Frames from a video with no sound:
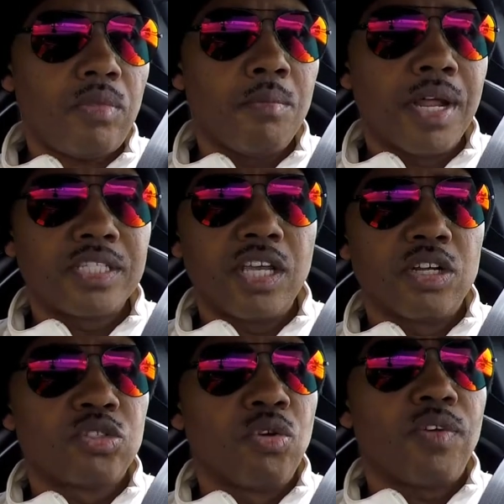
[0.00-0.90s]
But I tell
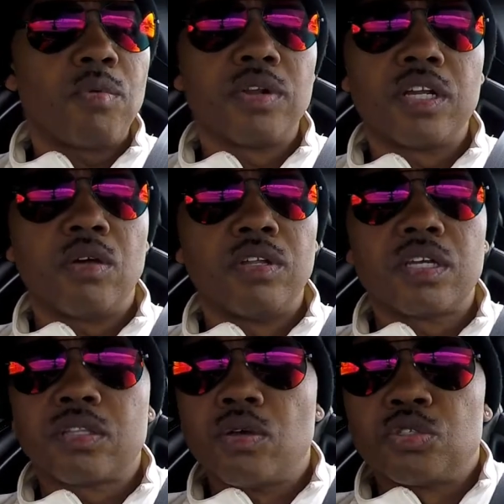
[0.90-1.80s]
you the truth, I really don't look
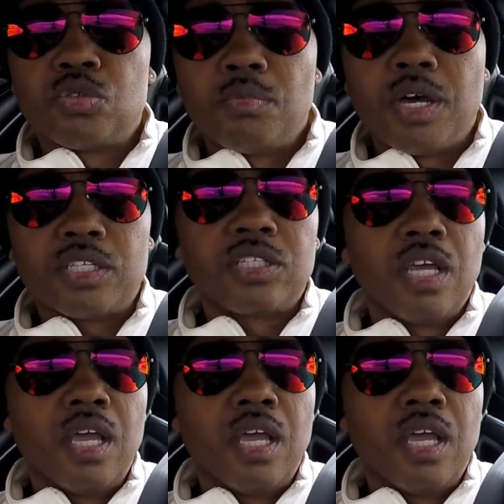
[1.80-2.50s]
at those too much.